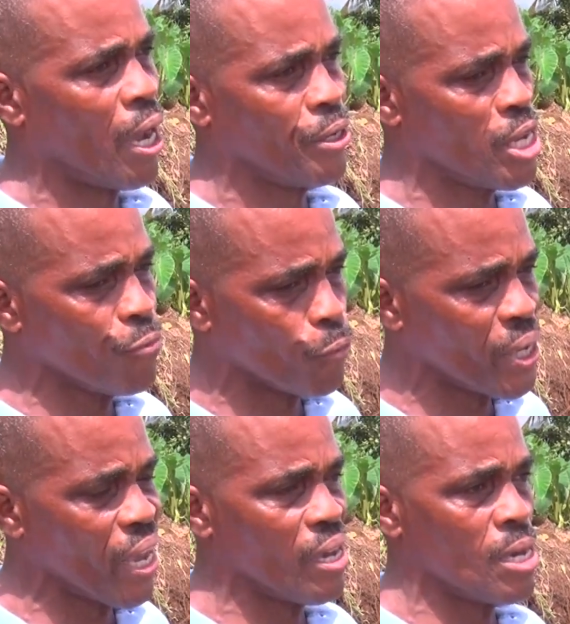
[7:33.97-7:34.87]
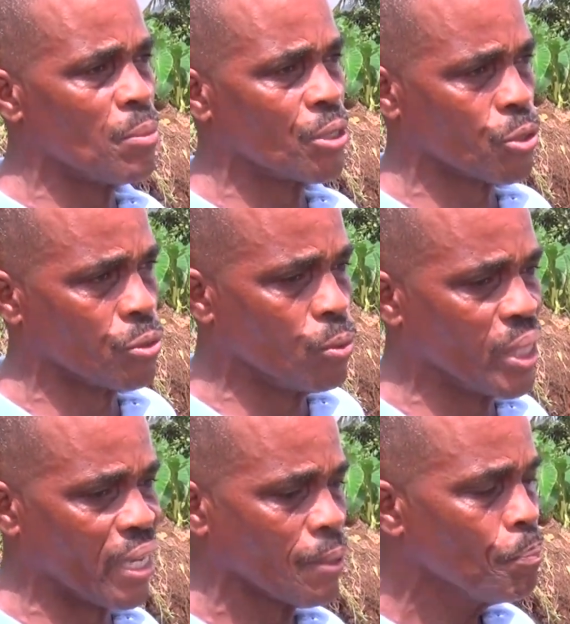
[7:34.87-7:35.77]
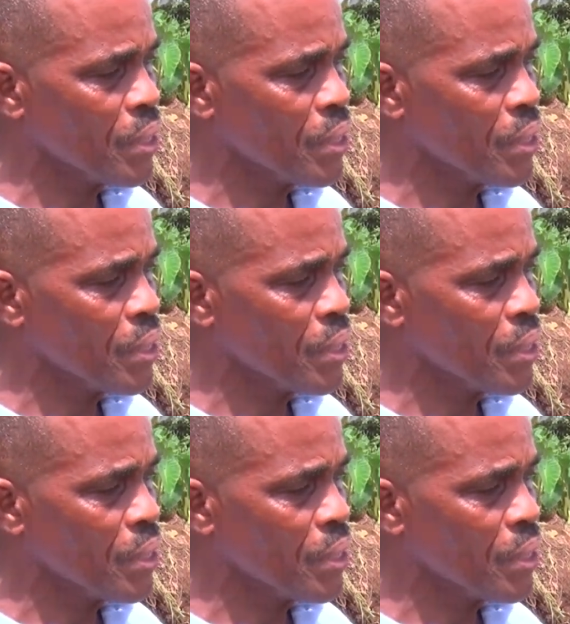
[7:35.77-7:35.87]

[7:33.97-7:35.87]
And if we are able to do that,